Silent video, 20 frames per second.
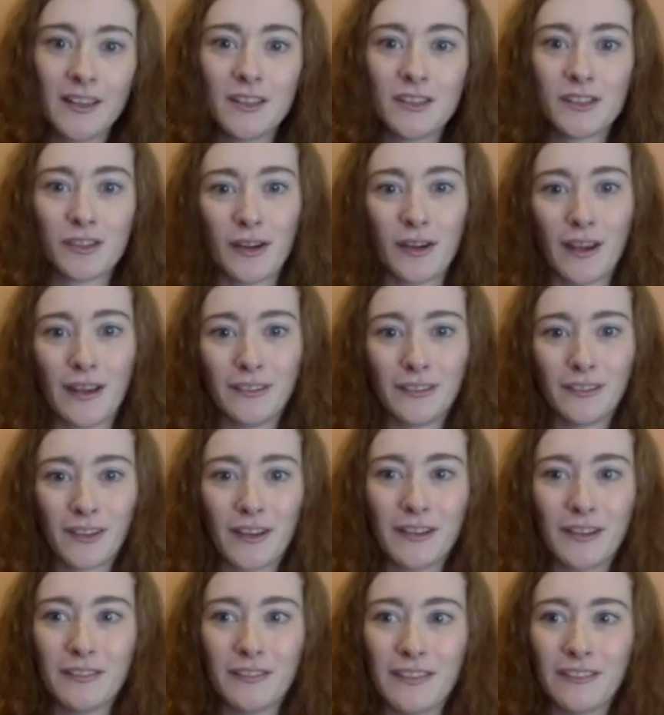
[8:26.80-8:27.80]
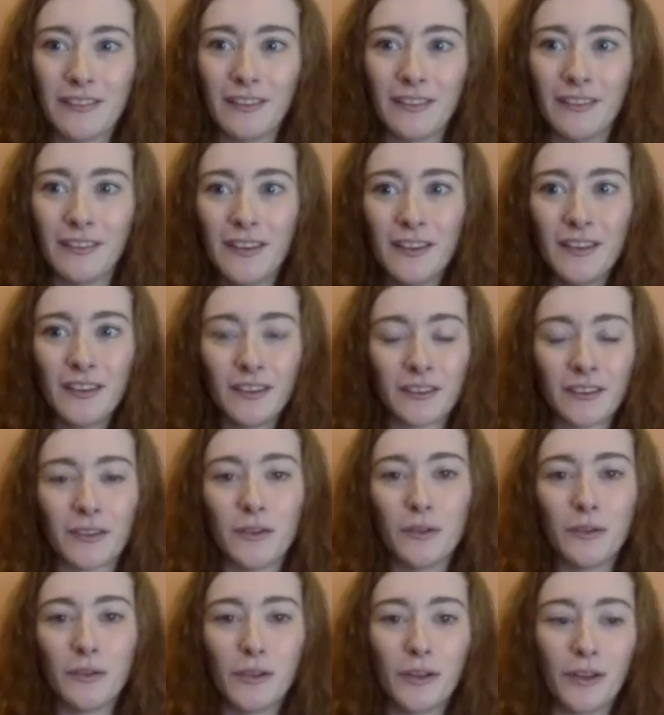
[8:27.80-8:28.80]
throughout kind of even
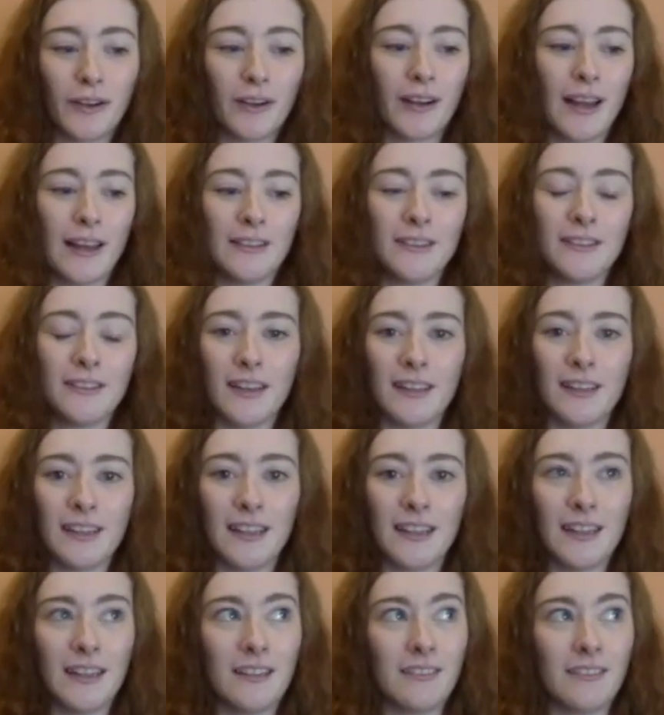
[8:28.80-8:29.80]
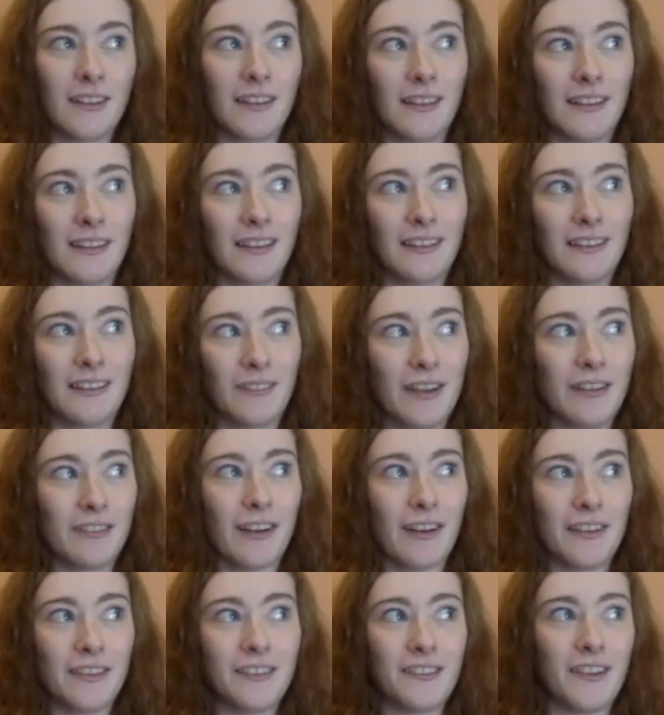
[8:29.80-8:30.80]
school or NCAD, even in my
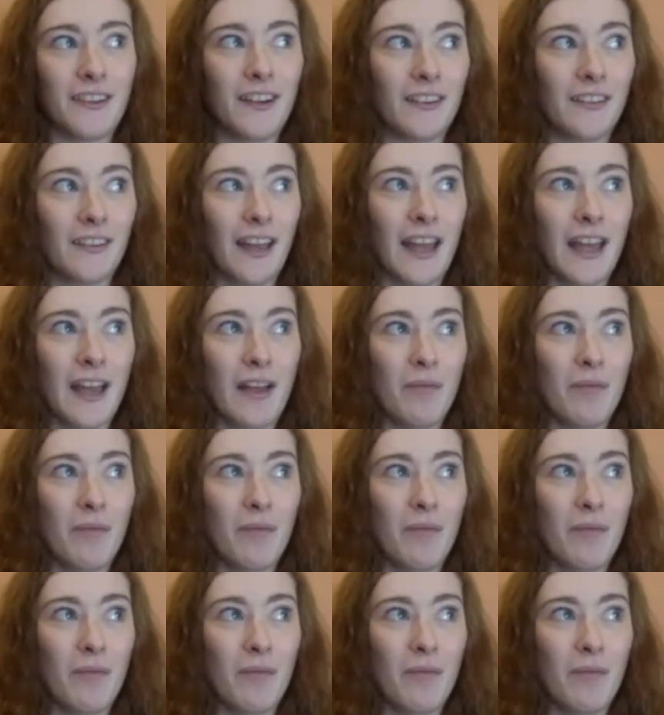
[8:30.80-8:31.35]
first year.